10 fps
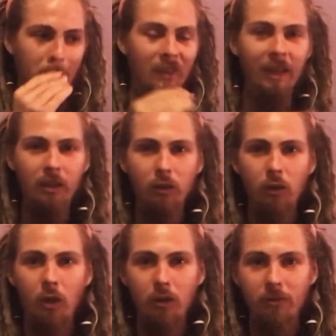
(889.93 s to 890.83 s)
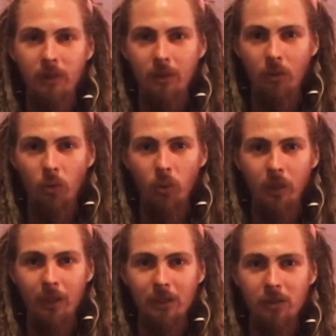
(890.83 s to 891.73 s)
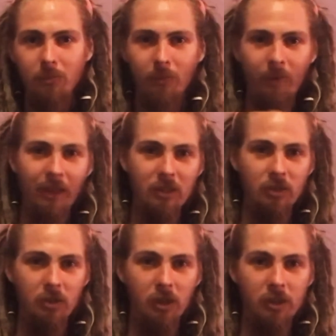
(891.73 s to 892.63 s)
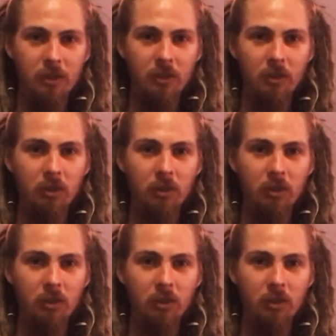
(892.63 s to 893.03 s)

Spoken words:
a larva organism that's just